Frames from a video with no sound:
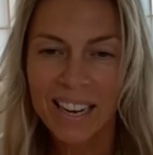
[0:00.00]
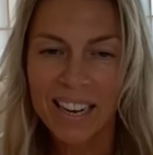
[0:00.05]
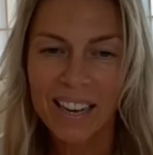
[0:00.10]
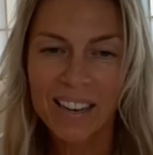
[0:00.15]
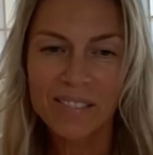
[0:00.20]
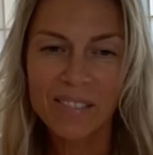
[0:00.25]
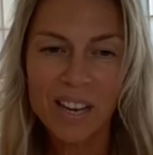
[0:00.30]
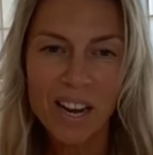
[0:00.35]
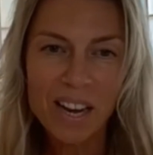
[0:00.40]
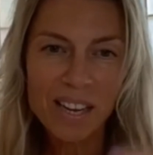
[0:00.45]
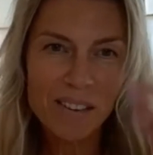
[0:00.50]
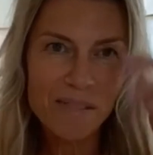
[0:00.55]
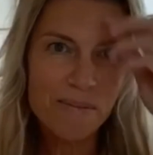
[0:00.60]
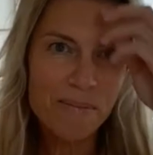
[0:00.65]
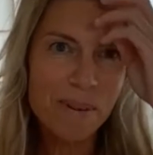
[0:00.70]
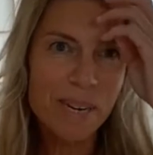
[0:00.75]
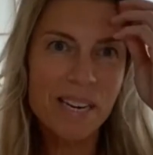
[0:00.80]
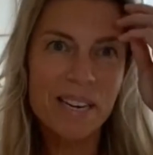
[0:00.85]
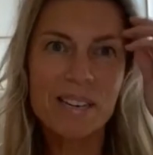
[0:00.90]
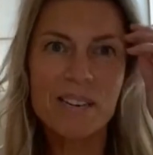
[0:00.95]
I've kind of
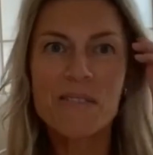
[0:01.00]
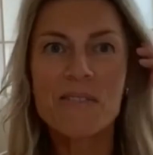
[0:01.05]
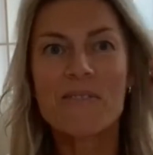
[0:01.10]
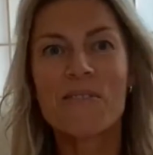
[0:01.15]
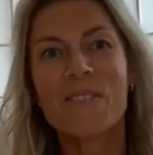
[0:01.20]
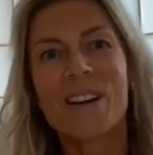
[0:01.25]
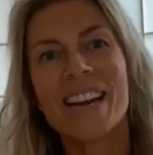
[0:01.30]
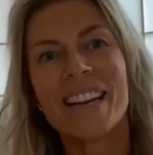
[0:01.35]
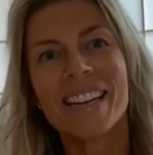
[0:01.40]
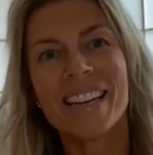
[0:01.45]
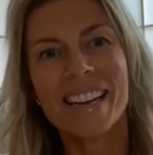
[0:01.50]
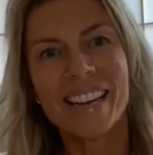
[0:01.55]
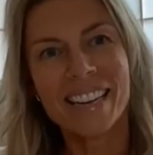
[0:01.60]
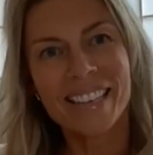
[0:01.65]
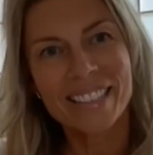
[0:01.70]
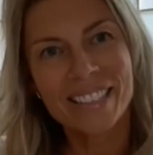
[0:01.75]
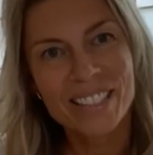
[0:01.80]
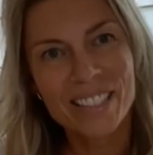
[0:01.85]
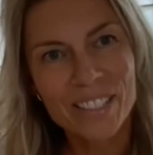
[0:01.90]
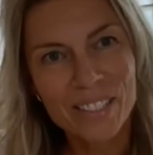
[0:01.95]
been in
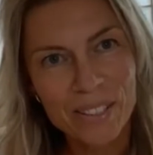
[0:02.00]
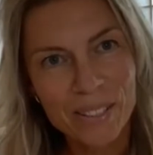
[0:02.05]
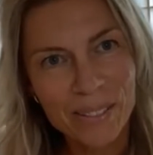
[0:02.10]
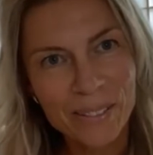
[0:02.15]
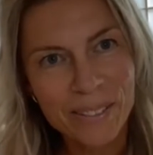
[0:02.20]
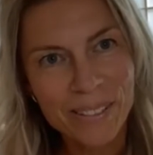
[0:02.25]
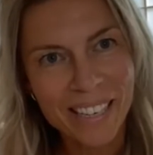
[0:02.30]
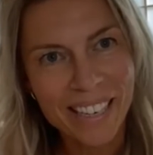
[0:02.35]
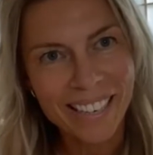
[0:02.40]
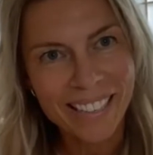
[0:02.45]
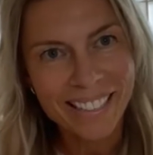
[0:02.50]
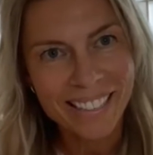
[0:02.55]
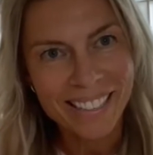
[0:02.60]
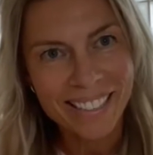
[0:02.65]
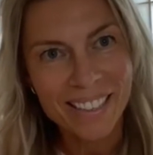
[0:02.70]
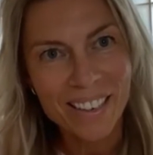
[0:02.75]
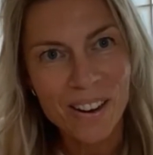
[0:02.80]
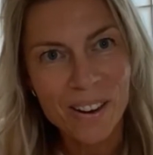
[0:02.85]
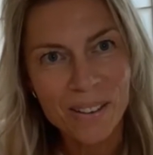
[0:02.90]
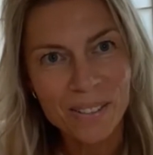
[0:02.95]
training to do this,
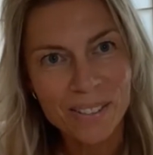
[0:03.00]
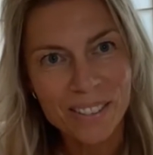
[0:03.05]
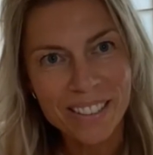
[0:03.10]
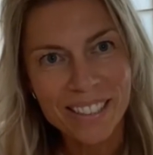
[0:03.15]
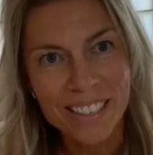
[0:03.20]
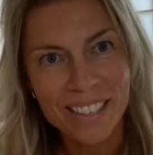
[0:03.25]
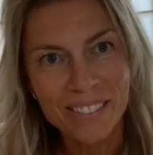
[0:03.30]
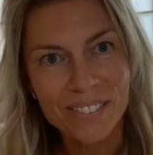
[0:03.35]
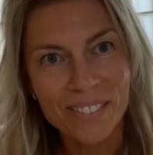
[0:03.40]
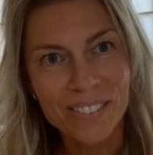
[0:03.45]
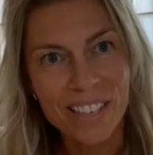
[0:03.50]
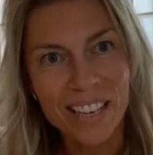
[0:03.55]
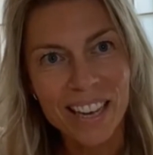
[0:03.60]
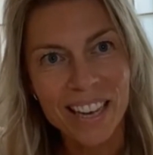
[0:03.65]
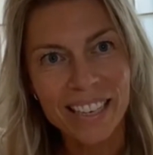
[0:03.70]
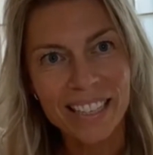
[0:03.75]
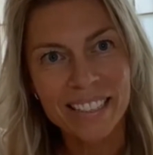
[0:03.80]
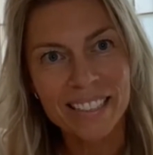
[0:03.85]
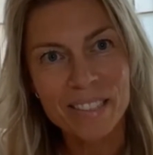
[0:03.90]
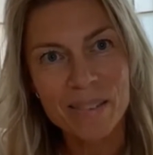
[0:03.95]
to hold enough
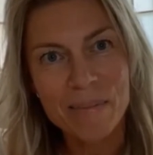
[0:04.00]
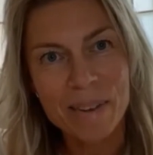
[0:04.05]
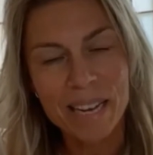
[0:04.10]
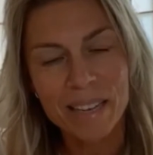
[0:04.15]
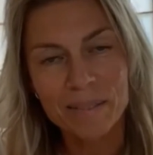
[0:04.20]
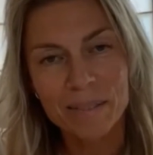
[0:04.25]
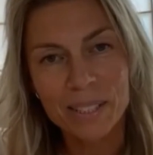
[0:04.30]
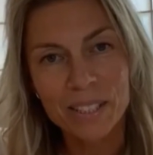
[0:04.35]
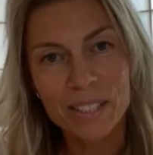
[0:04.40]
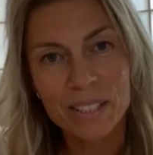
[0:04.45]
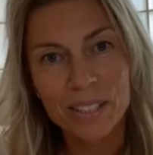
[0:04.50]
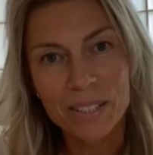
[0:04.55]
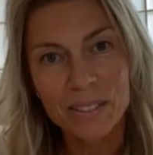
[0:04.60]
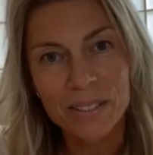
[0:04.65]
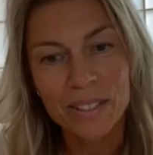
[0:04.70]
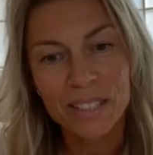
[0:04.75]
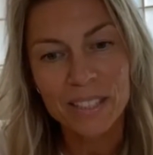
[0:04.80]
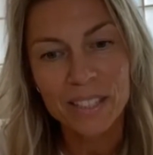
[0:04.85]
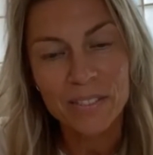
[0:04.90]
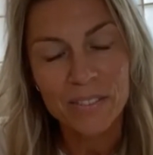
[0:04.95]
light to be able to do
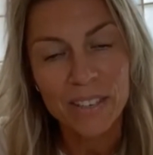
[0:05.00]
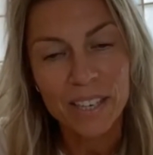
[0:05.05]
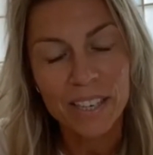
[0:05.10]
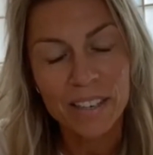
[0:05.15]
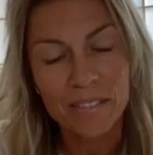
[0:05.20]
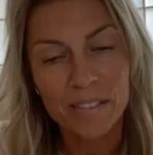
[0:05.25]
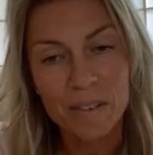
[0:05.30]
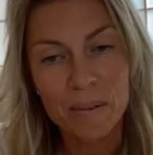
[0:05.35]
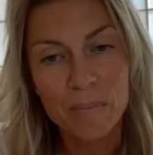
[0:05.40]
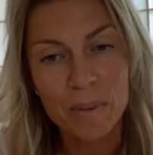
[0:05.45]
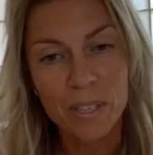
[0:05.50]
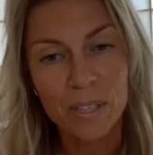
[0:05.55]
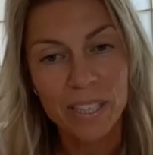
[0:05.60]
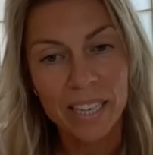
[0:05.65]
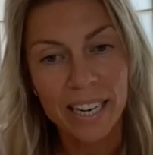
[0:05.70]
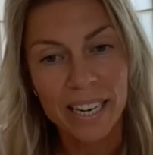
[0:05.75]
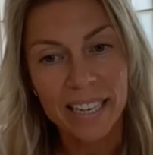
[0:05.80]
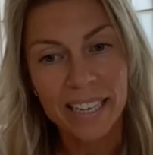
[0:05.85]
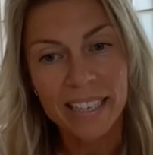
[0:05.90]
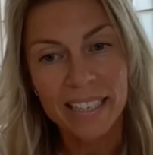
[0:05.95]
this for
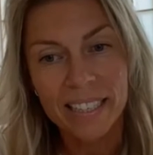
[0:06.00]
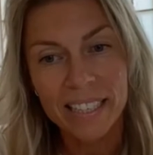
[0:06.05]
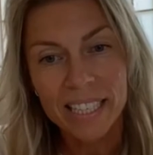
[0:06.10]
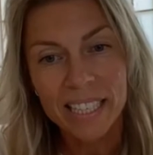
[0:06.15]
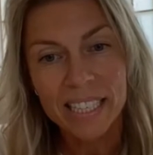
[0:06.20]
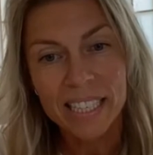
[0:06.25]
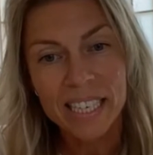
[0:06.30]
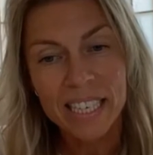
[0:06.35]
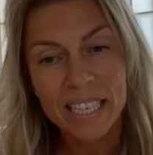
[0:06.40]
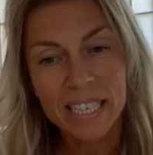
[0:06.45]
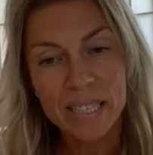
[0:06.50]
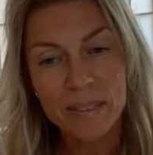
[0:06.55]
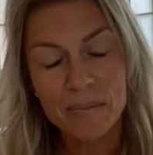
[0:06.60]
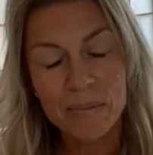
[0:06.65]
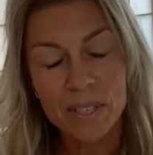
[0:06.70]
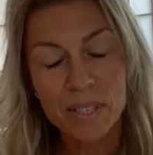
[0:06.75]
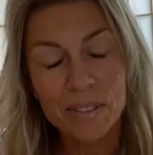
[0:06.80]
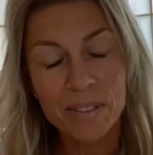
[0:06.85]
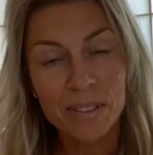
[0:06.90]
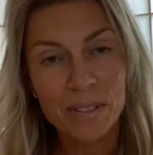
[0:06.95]
everybody. So
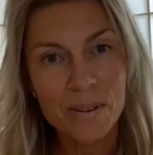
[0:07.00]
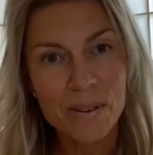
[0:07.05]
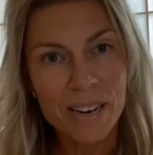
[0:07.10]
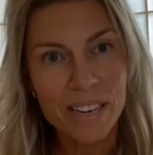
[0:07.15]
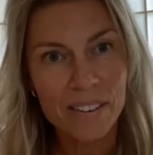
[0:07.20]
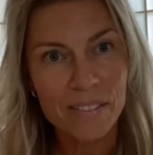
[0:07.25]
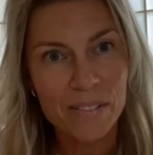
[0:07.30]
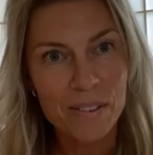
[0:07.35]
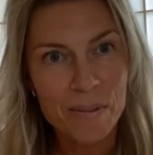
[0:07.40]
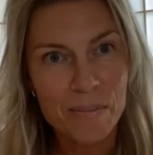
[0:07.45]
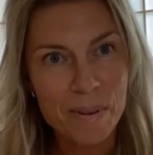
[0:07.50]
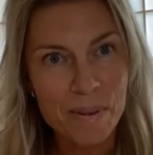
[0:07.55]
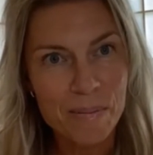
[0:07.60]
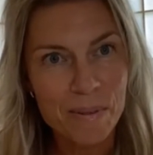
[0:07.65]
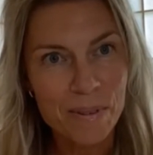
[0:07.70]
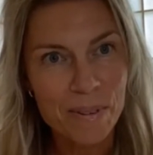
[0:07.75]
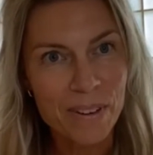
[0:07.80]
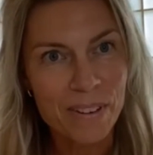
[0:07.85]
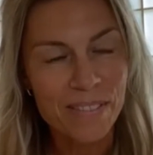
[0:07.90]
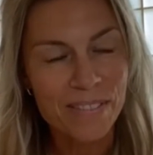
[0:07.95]
there's quite a few people
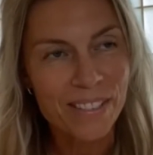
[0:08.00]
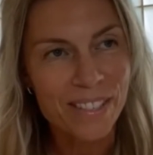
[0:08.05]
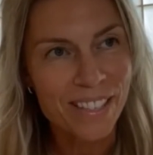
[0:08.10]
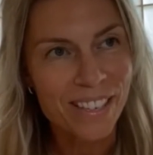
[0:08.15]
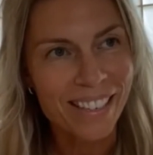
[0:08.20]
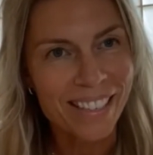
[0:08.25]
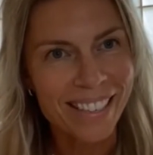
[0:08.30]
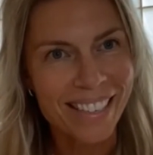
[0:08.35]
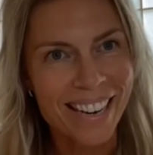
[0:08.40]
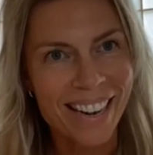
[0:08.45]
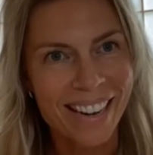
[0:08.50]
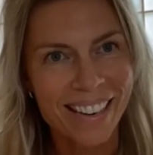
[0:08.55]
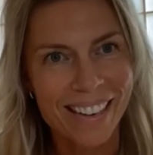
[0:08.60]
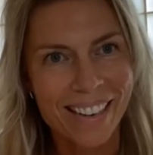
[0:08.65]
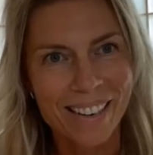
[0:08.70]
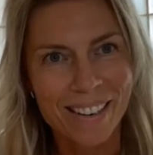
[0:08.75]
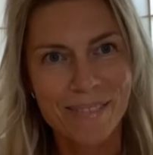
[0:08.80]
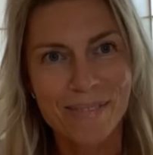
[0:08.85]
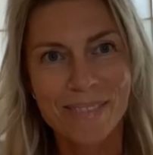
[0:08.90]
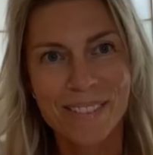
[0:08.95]
that have signed
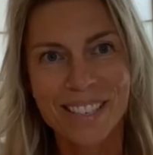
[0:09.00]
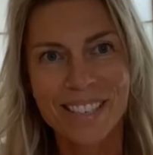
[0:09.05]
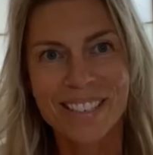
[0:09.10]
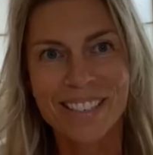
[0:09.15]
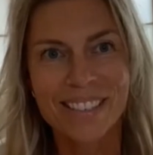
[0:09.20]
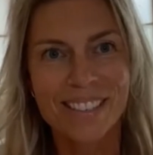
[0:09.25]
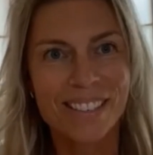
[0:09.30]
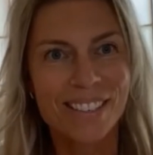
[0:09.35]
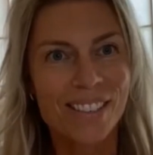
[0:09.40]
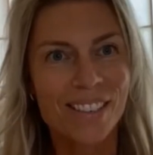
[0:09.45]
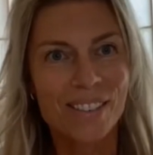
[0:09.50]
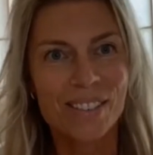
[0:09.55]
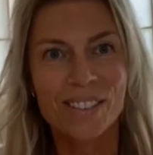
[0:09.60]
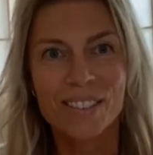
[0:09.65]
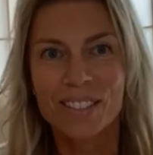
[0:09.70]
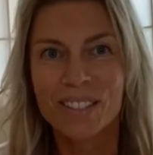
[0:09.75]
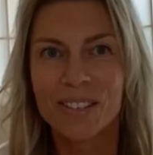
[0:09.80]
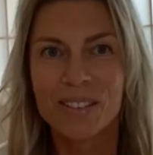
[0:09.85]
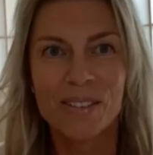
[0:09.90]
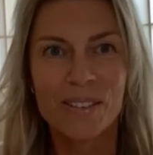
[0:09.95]
up, which is so
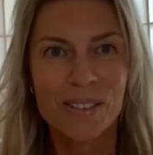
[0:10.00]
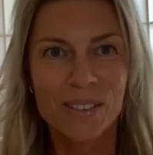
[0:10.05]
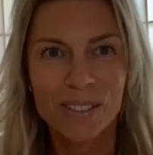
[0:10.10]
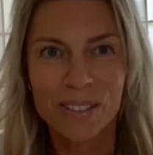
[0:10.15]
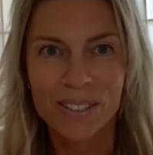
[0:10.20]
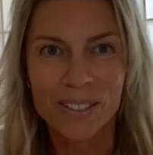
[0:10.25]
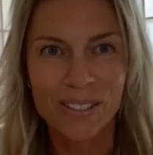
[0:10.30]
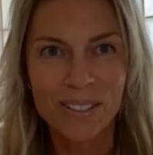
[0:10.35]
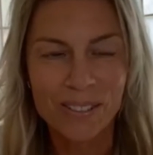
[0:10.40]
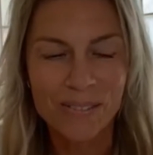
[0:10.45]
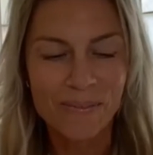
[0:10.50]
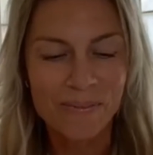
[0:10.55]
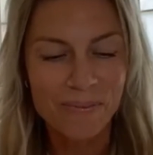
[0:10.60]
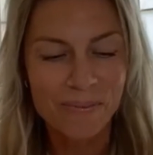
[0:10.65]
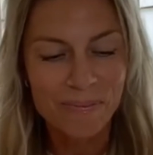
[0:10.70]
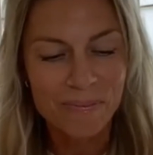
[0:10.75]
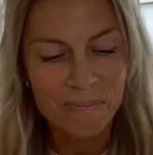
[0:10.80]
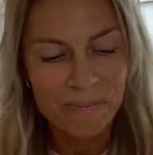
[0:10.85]
awesome.